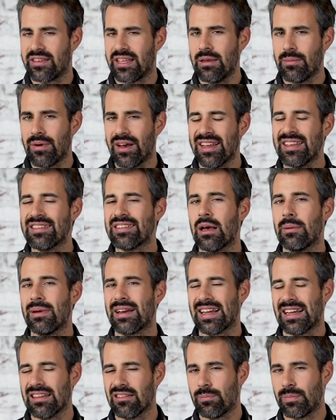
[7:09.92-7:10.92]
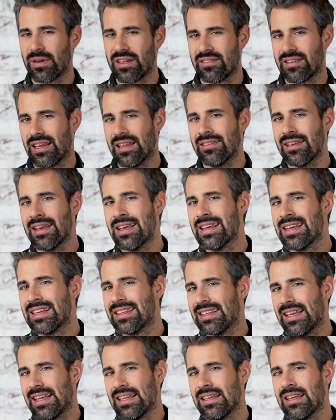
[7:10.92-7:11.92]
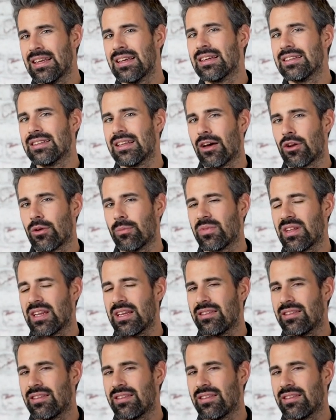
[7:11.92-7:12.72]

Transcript: know at the moment, but the topic is very explosive,